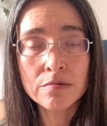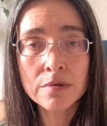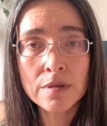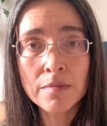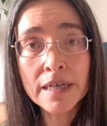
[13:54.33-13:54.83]

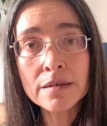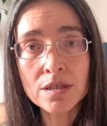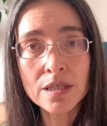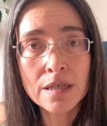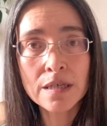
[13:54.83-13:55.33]
in my
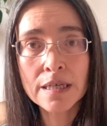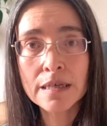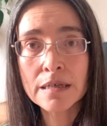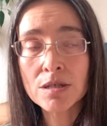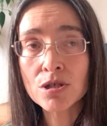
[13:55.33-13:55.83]
understanding,
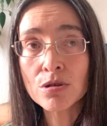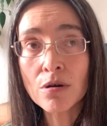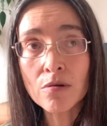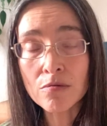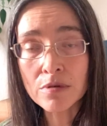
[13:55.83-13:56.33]
it's
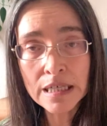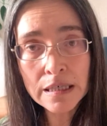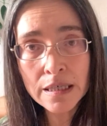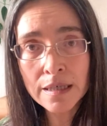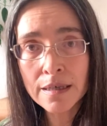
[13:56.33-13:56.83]
not
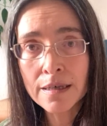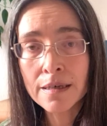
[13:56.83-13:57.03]
really